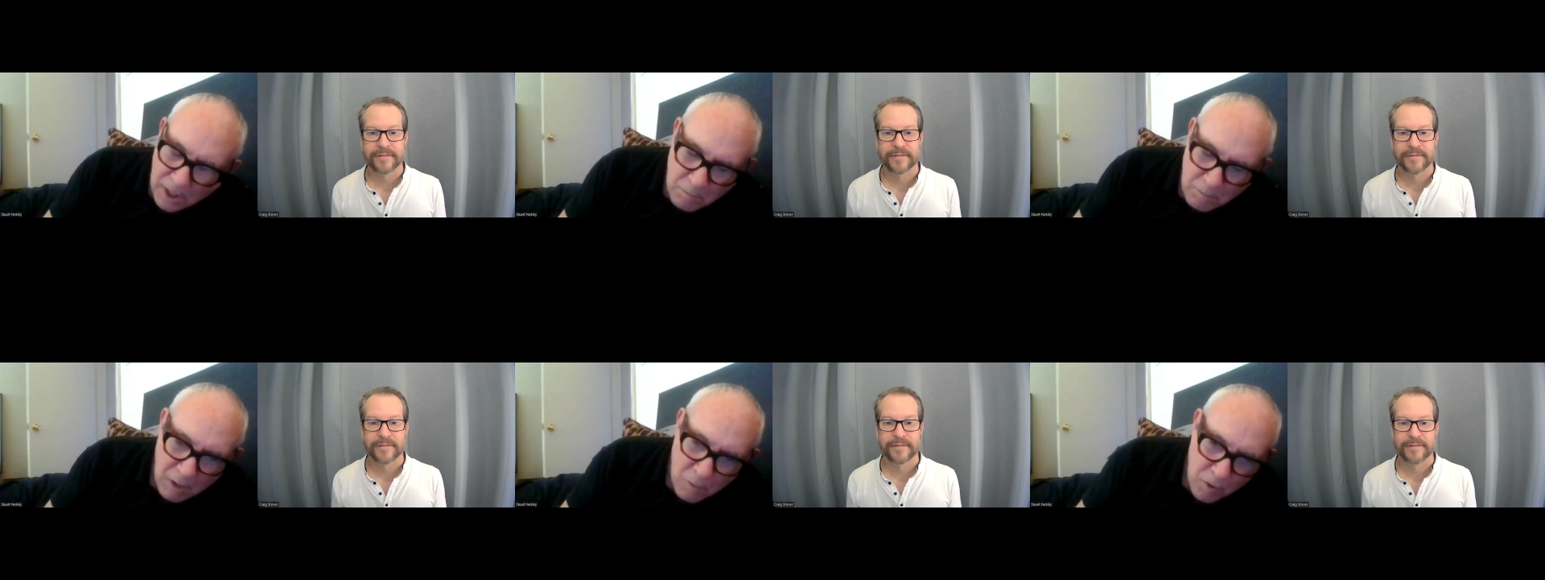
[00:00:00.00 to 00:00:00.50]
Speaker 1: like
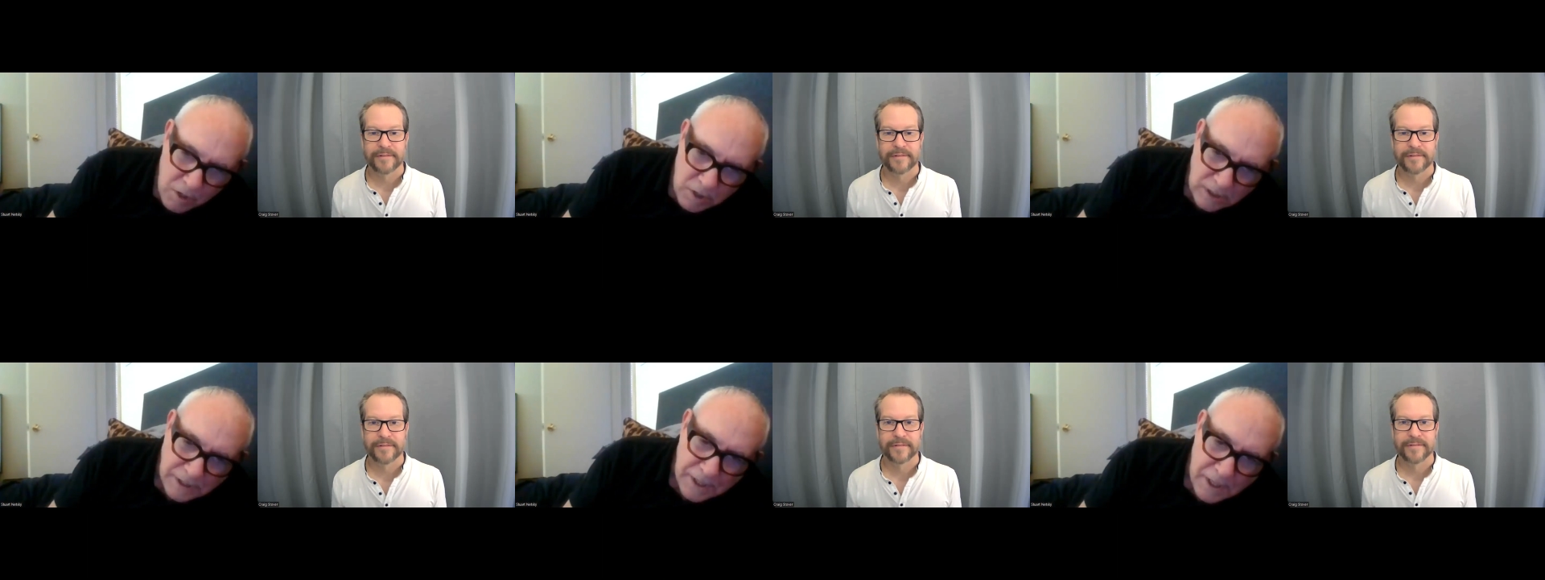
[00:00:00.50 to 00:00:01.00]
my work
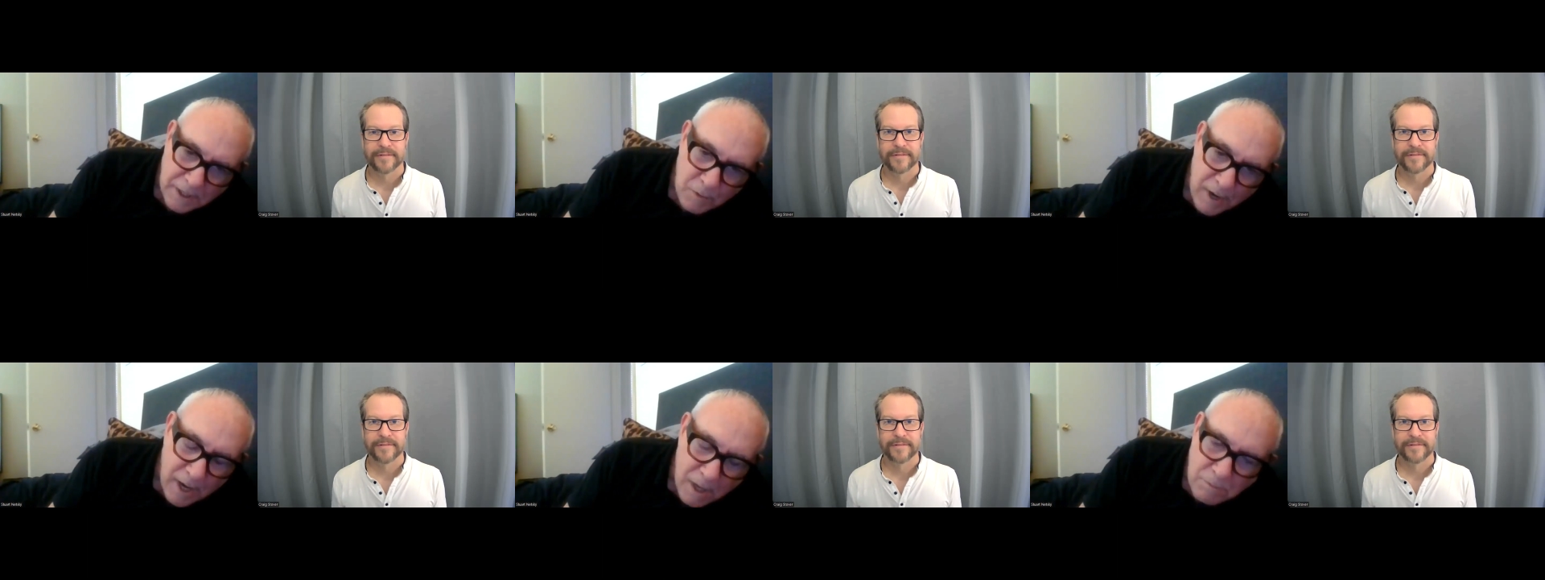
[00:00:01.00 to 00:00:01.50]
in any
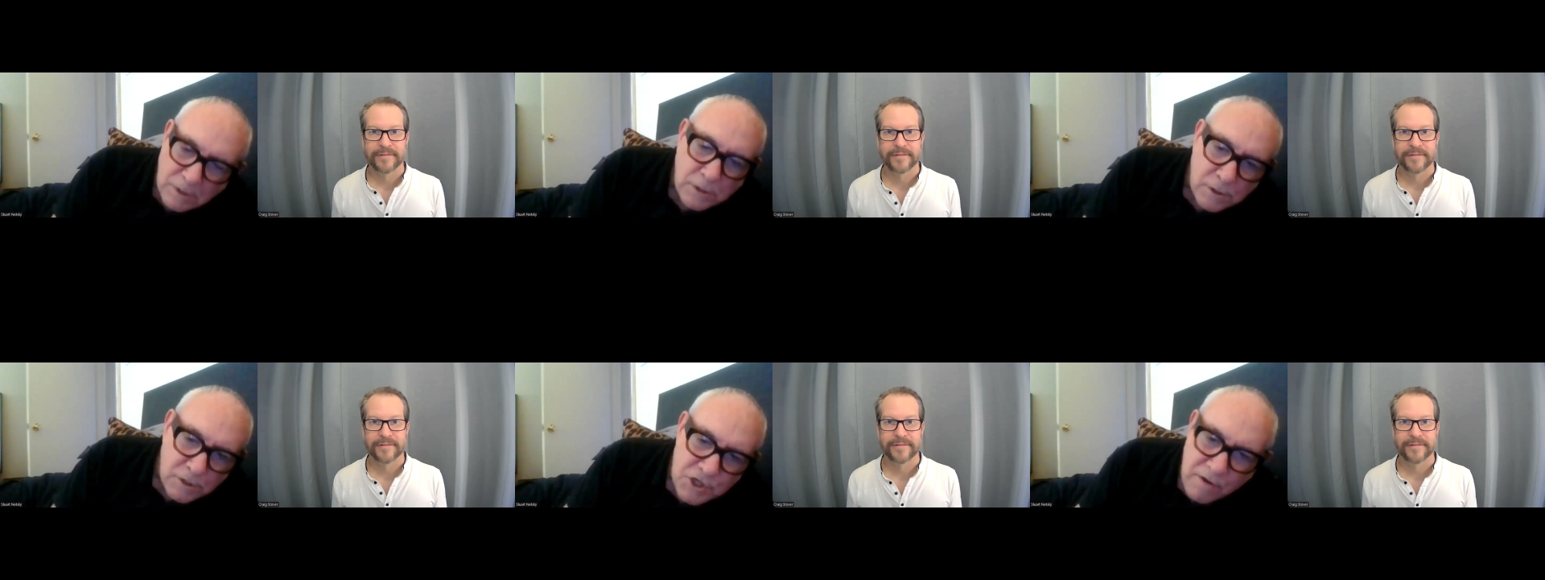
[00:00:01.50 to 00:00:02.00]
way. I mean,
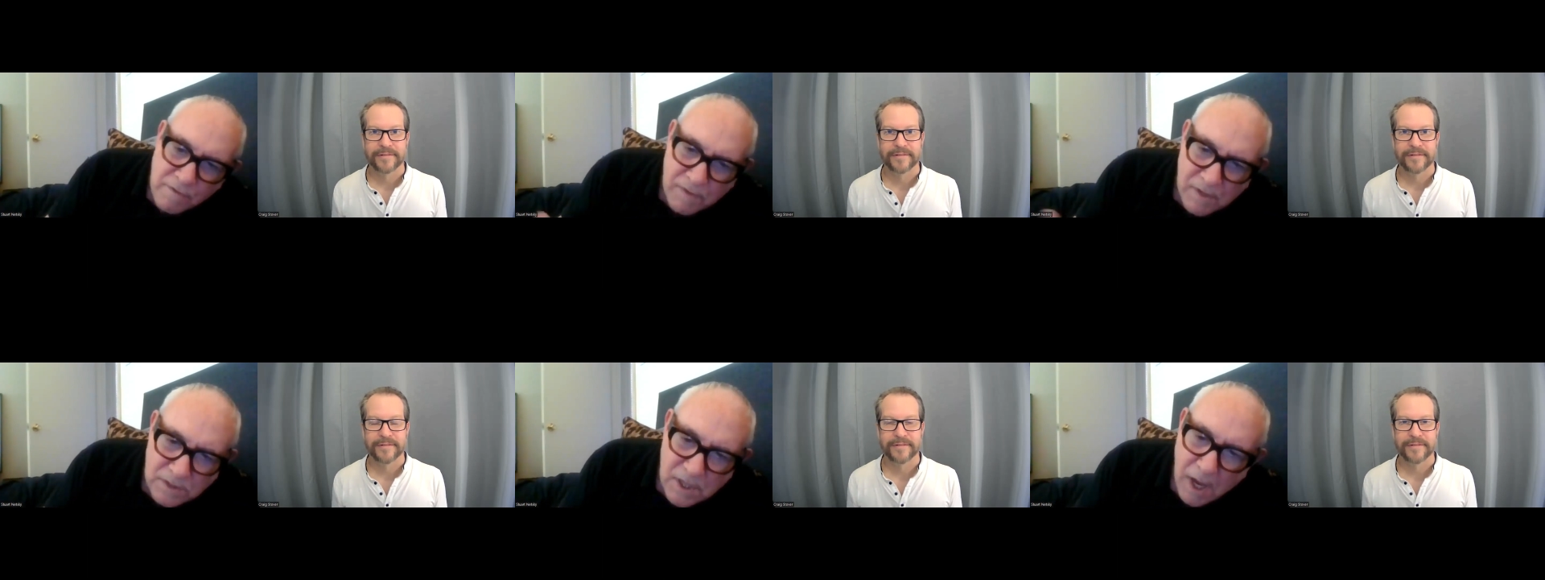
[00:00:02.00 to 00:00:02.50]
Lucio
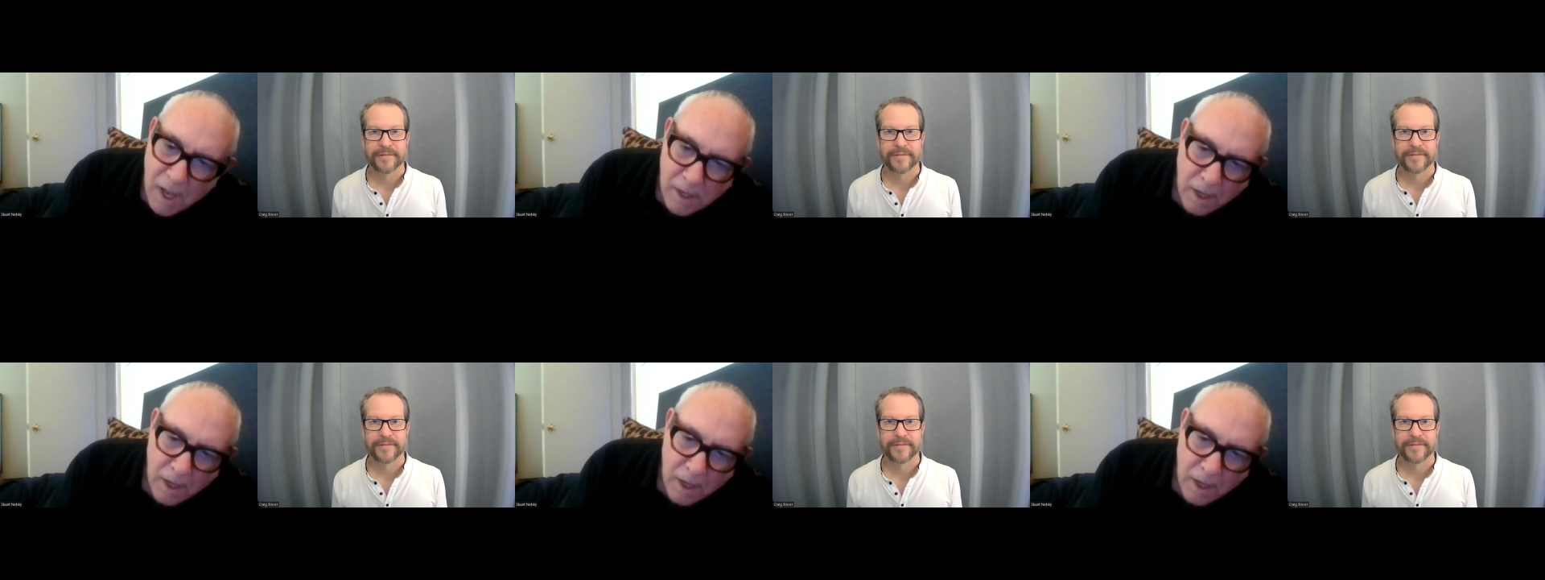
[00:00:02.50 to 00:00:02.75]
Fontana,